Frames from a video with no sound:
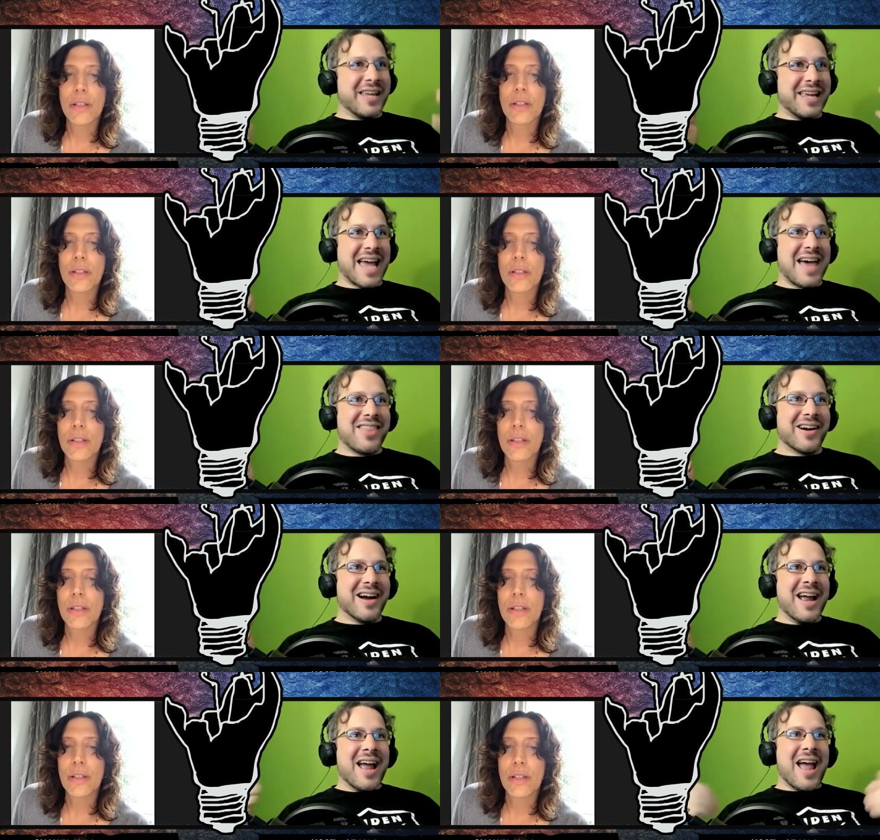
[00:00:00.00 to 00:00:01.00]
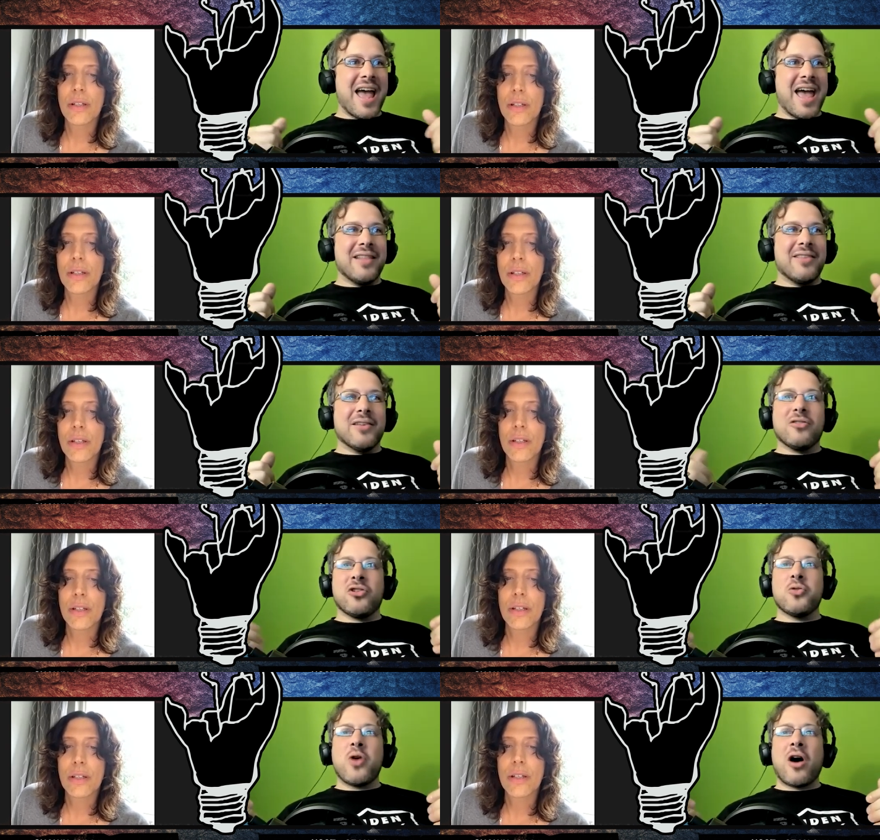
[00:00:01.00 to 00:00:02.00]
Speaker 1: together. And do
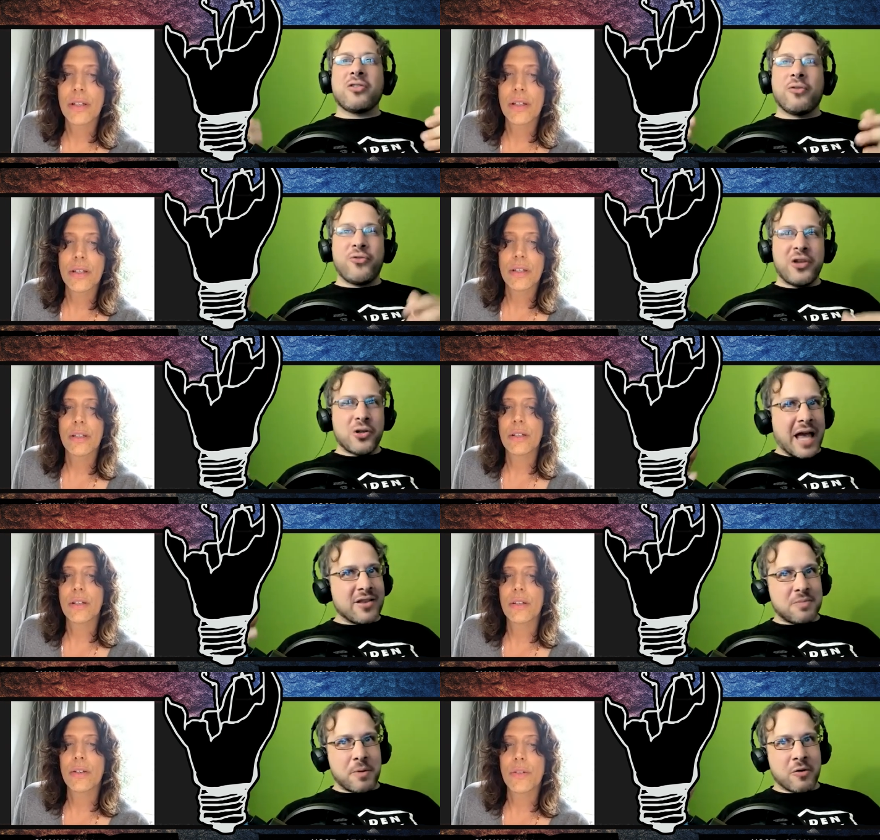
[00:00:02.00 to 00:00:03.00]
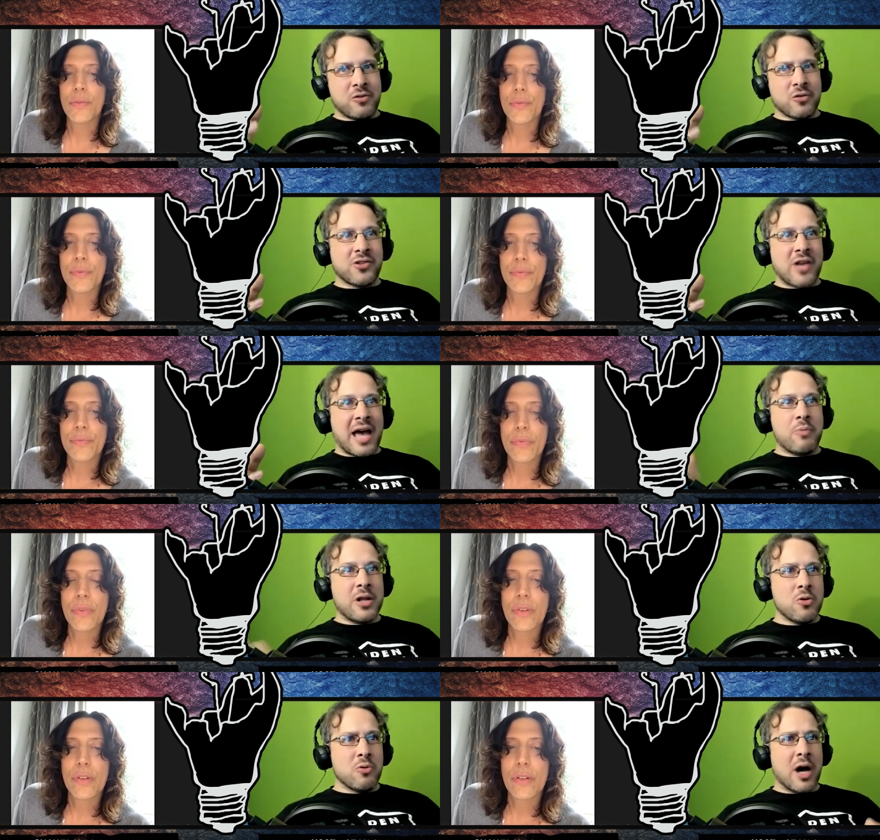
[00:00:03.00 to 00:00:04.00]
you also feel that spiritual side when
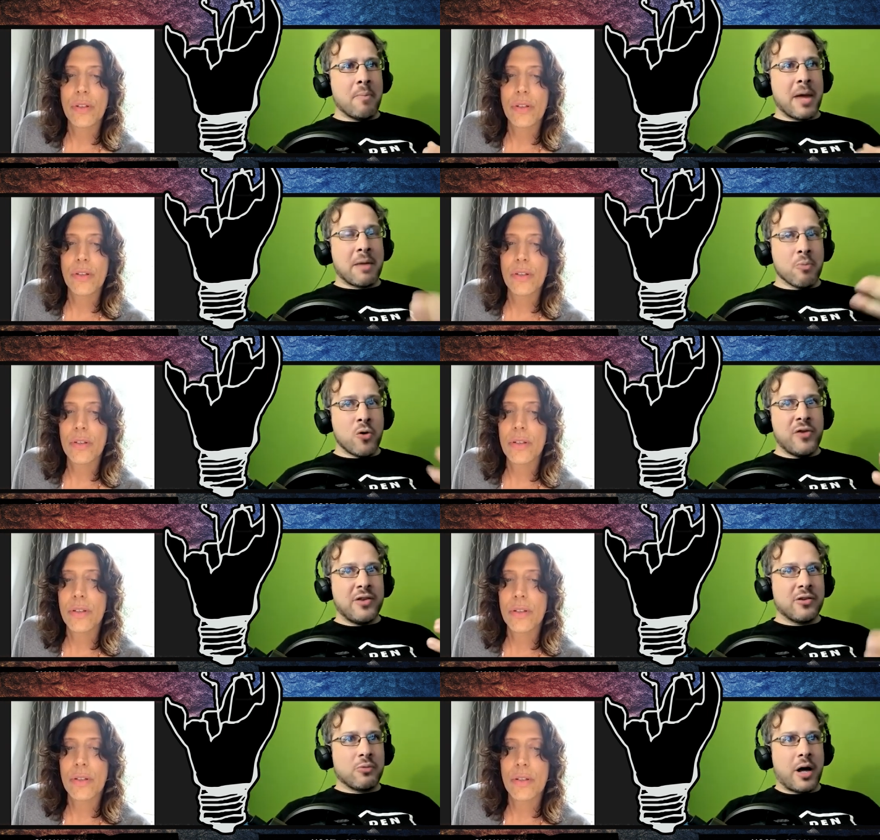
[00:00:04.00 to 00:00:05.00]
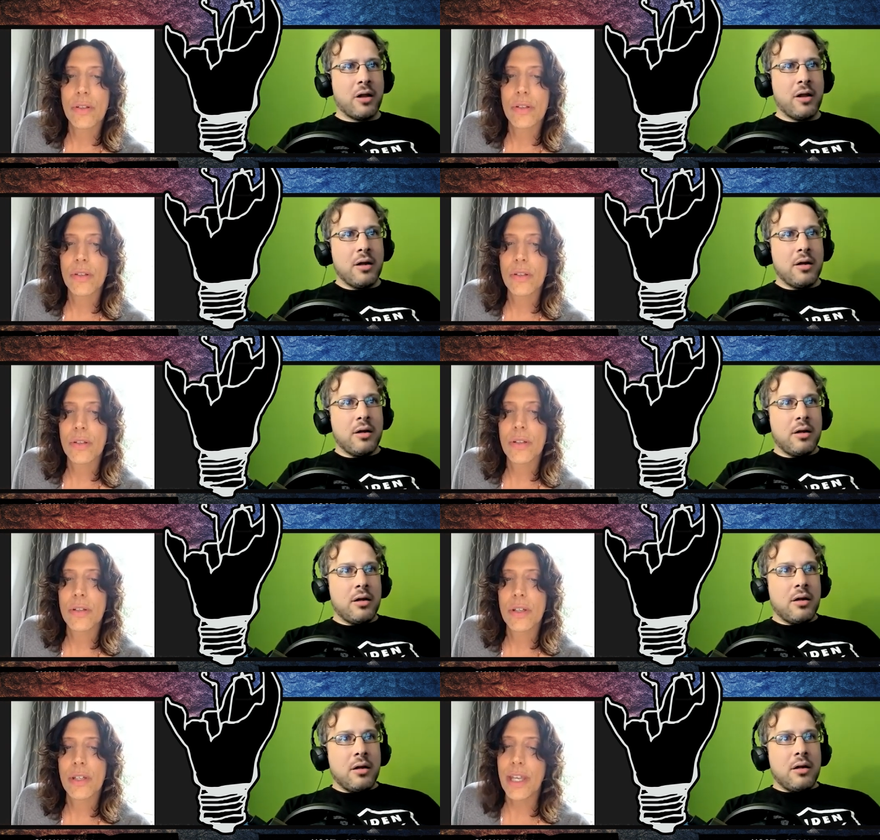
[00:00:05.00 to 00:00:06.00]
you uh, make movies as well?
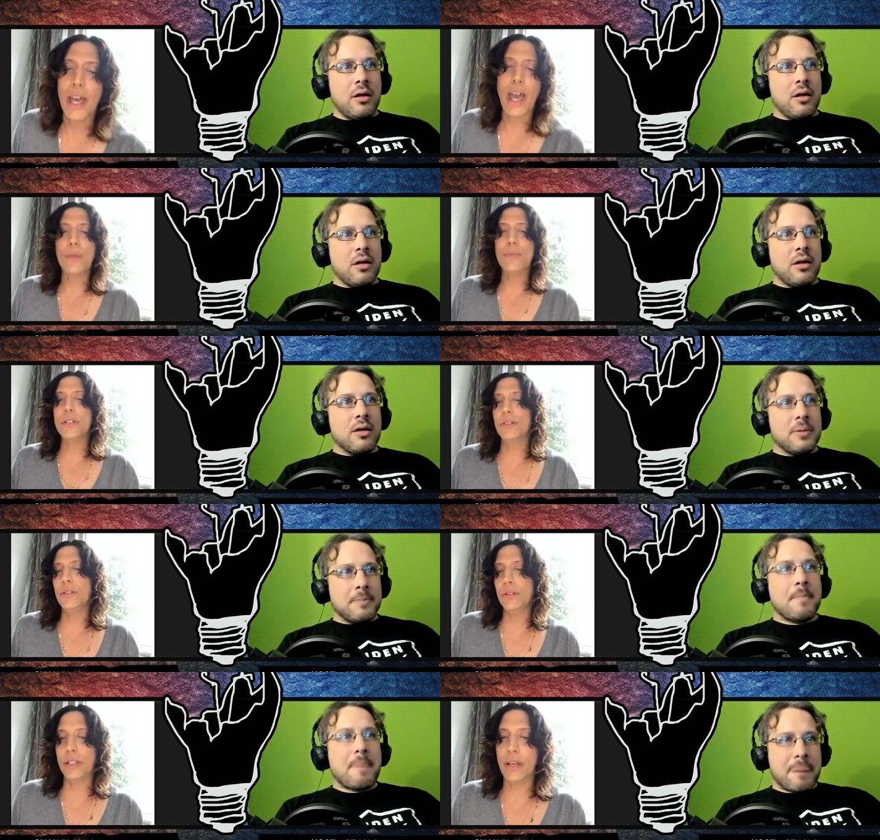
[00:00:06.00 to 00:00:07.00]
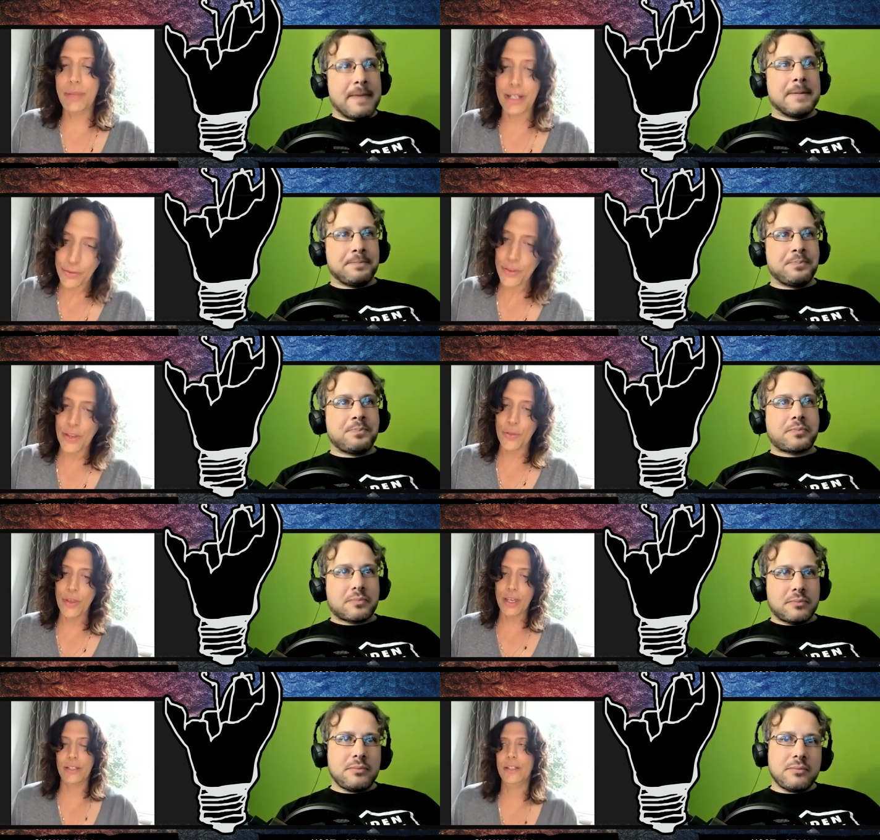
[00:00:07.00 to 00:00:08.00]
Speaker 2: Yeah, absolutely. I mean, I think
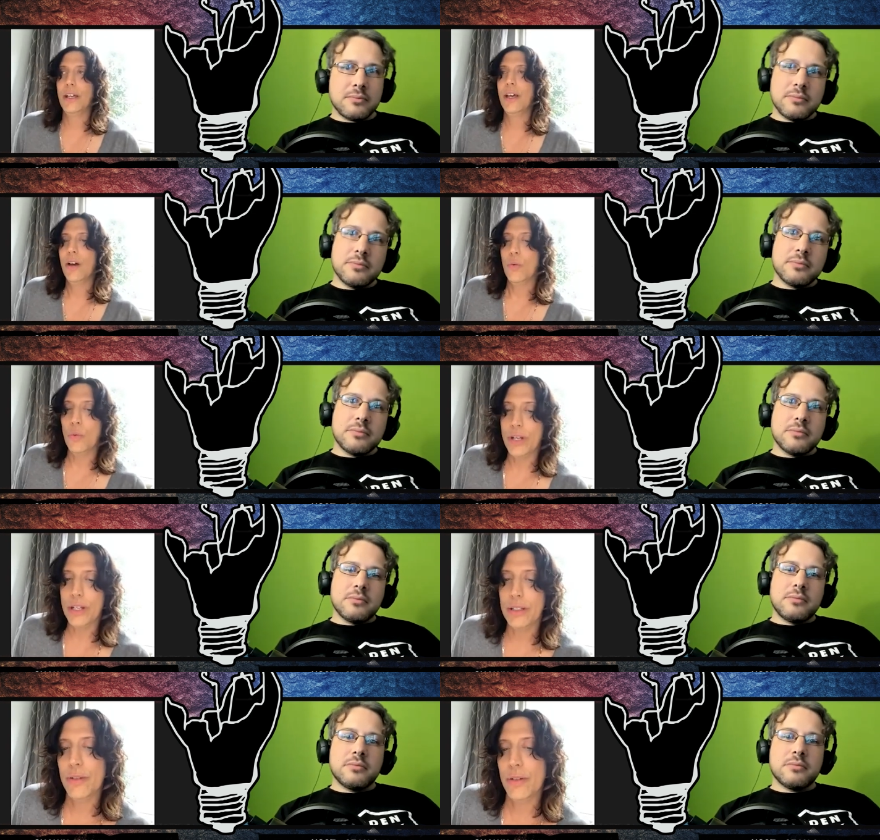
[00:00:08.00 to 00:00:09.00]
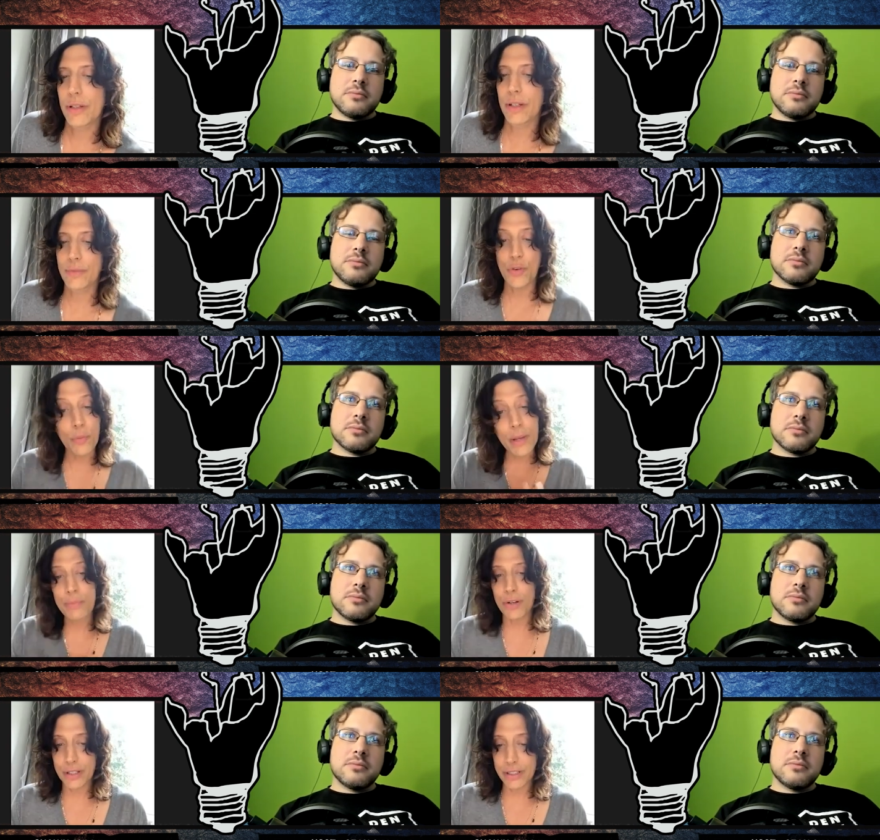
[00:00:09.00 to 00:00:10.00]
that when it, for me
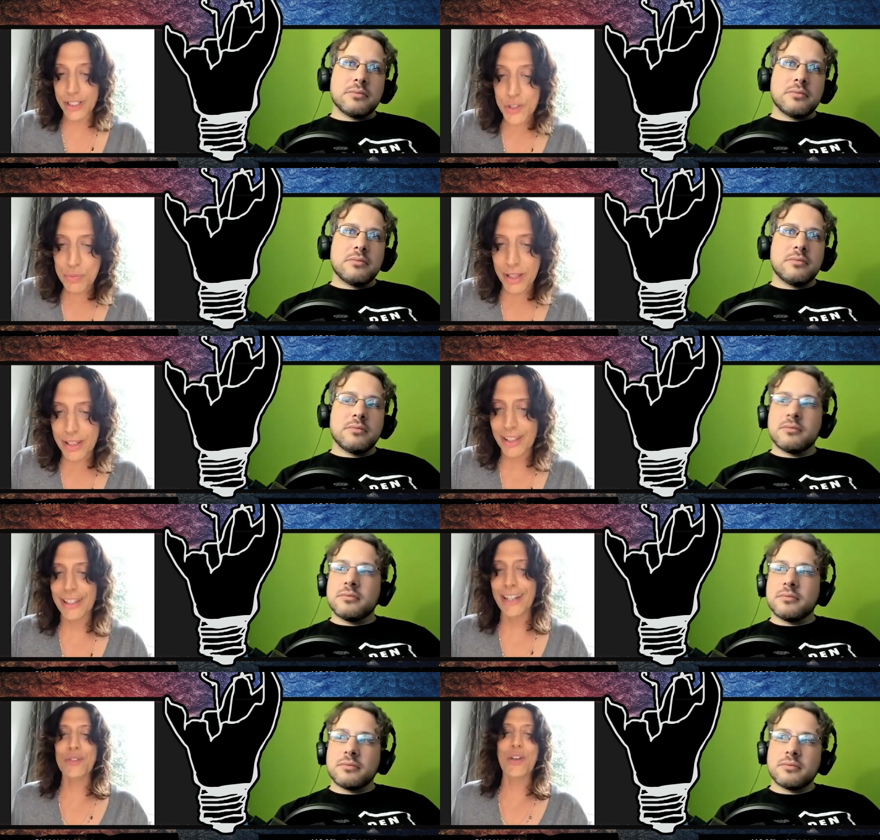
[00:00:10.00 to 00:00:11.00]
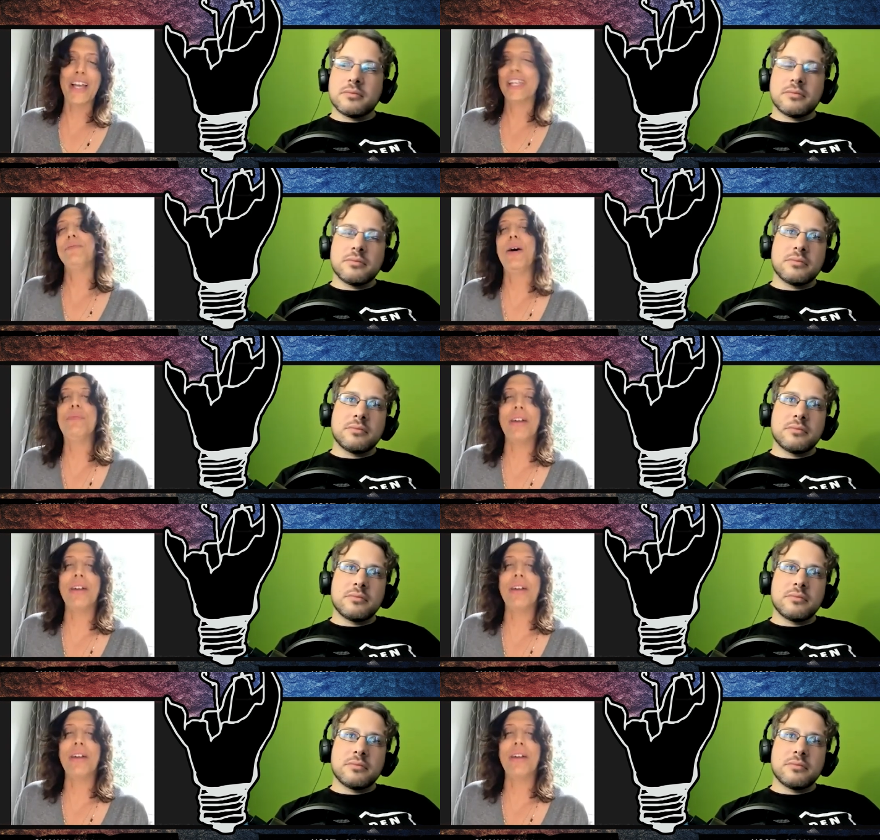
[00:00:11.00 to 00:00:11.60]
personally speaking, and I know talking about